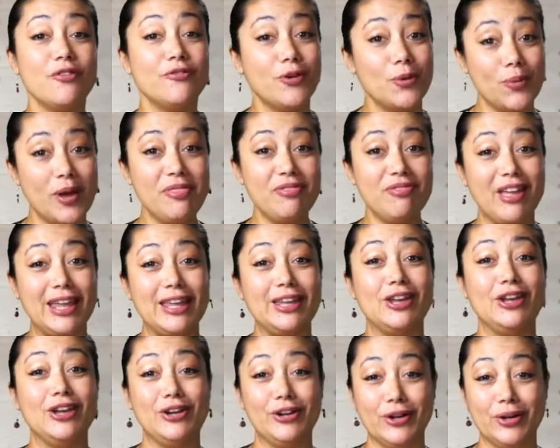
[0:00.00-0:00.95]
For one thing,
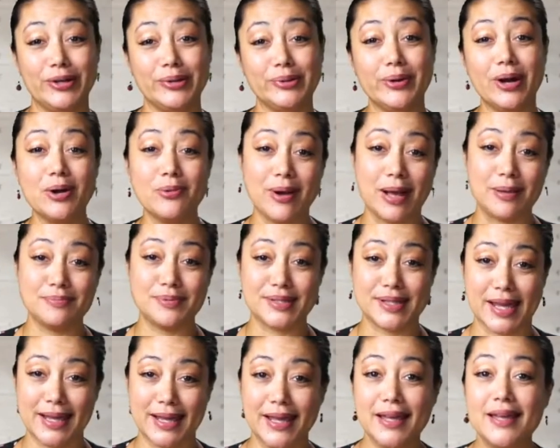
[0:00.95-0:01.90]
you can go to our
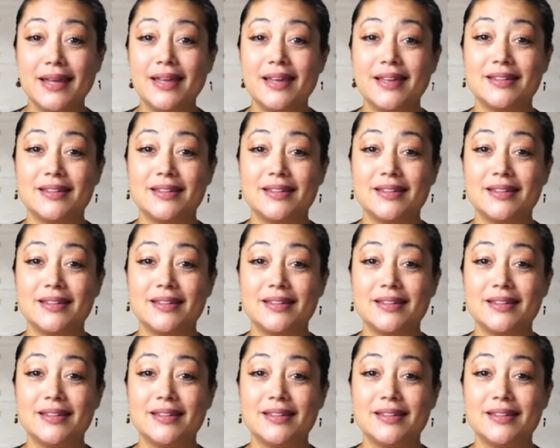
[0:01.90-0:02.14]
website,